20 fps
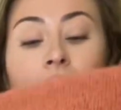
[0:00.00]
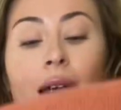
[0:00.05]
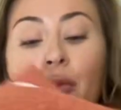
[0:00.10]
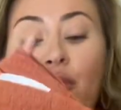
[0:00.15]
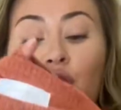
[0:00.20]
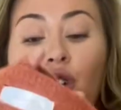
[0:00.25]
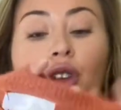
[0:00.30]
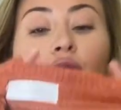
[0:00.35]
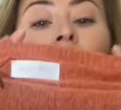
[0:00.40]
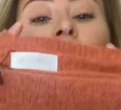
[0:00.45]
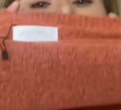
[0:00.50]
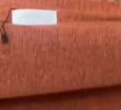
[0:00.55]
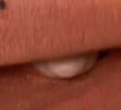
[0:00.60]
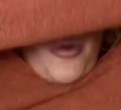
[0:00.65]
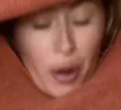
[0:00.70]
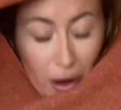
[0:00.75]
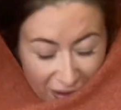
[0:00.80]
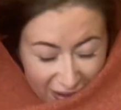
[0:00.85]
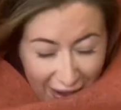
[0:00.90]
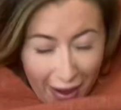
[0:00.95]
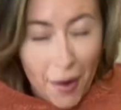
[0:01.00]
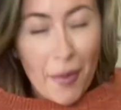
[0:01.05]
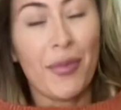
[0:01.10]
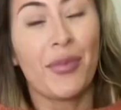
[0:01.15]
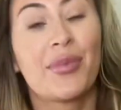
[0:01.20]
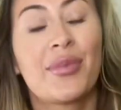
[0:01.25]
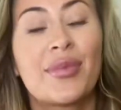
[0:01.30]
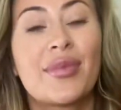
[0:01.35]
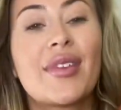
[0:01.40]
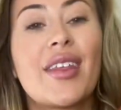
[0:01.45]
sure you have already worked out
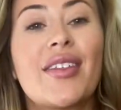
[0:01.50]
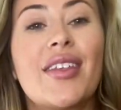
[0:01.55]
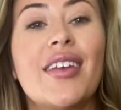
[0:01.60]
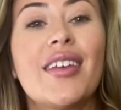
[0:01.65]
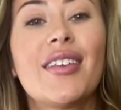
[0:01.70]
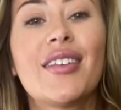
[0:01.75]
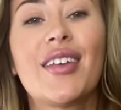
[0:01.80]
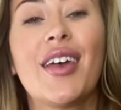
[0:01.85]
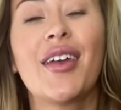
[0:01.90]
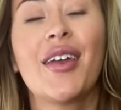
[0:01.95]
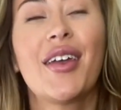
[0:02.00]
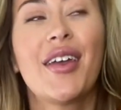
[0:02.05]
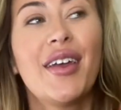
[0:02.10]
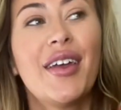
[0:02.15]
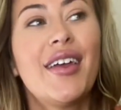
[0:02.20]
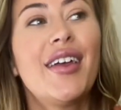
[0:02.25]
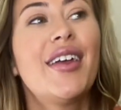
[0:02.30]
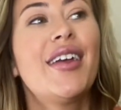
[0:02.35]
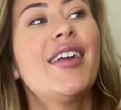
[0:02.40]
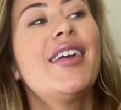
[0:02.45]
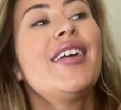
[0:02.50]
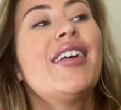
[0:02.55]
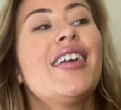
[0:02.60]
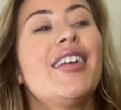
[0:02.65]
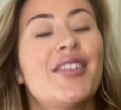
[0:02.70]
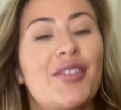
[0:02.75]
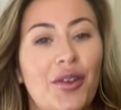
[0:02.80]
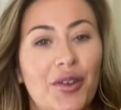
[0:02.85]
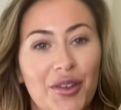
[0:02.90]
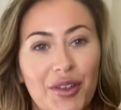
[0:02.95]
that this
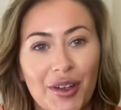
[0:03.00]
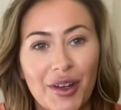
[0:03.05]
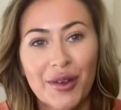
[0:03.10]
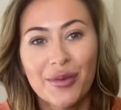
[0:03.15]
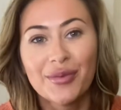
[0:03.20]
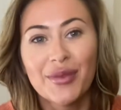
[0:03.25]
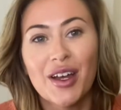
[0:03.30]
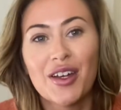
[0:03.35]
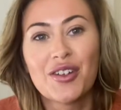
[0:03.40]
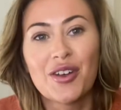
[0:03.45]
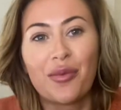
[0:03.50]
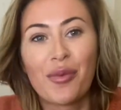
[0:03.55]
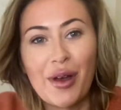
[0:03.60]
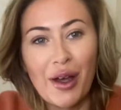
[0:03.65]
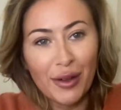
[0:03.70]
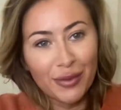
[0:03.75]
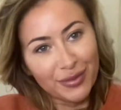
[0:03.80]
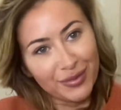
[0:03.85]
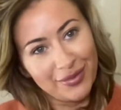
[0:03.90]
is also a jumper.